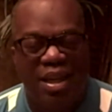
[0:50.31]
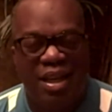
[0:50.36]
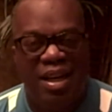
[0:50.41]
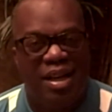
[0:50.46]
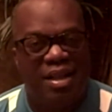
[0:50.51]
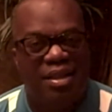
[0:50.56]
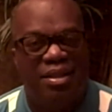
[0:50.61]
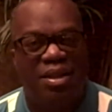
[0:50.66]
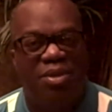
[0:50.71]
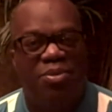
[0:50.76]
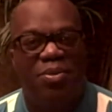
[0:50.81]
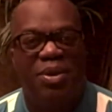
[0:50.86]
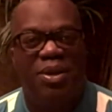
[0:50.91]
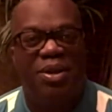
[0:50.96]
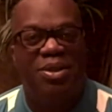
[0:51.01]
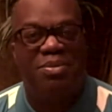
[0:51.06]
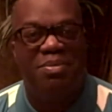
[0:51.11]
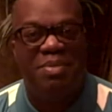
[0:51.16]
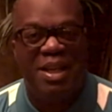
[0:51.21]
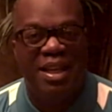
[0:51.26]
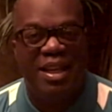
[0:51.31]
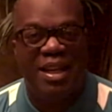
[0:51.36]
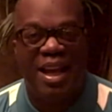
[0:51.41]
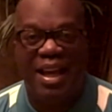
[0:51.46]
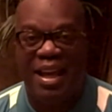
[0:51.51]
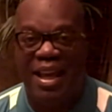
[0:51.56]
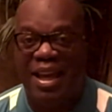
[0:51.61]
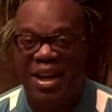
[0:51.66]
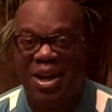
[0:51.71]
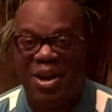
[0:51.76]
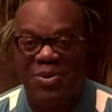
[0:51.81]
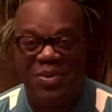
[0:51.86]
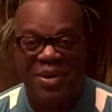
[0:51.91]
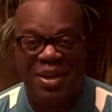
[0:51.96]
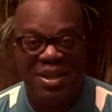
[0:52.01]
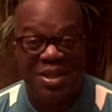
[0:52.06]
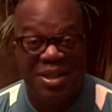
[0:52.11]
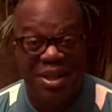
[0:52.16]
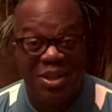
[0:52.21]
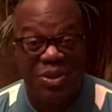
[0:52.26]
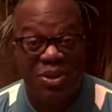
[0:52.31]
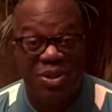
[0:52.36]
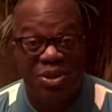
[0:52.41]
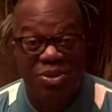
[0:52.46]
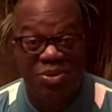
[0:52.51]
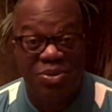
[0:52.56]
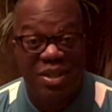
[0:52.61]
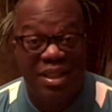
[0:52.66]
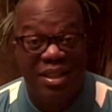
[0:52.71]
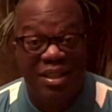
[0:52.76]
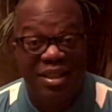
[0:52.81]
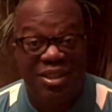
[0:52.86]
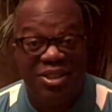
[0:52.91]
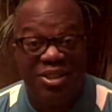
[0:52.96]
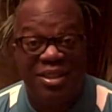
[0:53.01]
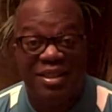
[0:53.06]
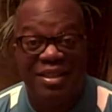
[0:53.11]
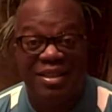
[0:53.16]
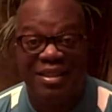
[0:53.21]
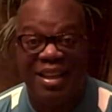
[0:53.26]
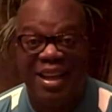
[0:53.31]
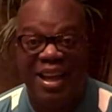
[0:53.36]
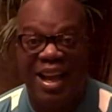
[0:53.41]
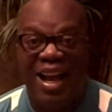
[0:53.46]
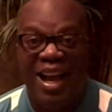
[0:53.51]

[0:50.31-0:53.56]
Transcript: And I said, what do you mean? I had already done the due diligence.